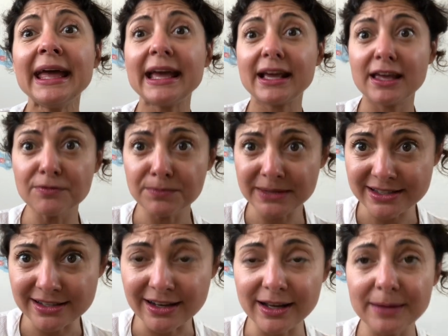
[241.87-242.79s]
Give me
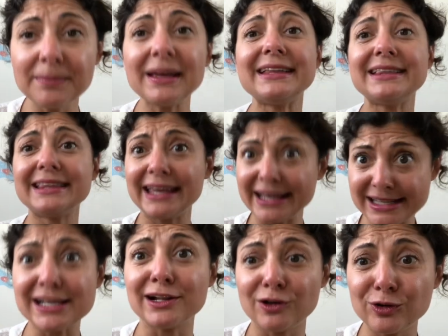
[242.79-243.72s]
time, it takes
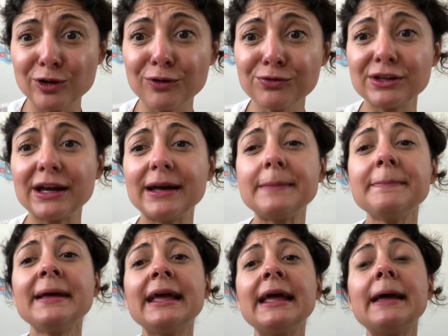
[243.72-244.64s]
a lot of time,
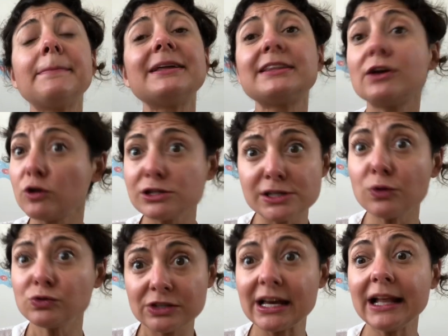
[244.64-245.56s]
but also
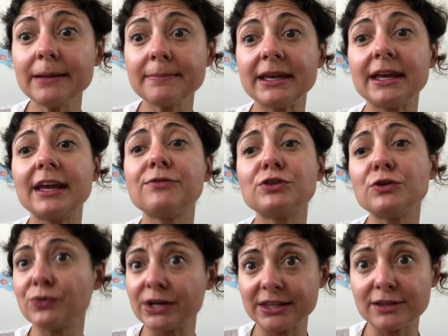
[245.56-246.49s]
tell me if you
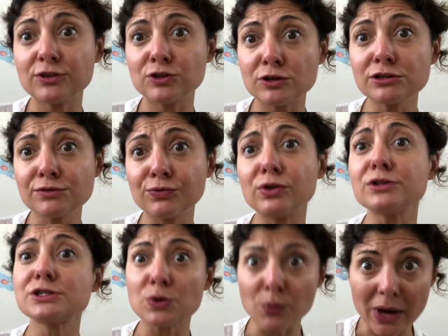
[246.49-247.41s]
find it useful
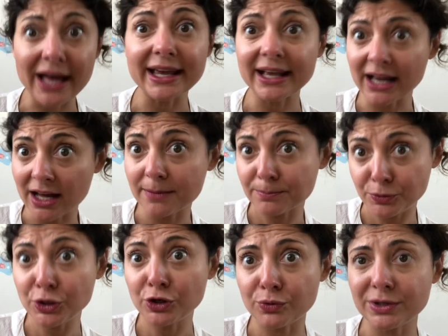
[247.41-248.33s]
so I can
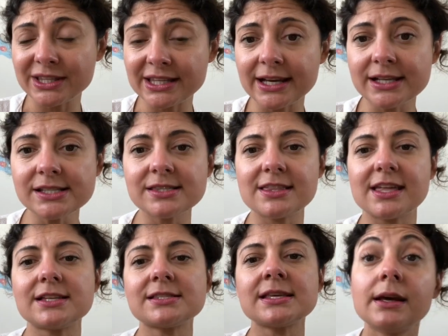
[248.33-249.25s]
prioritize this.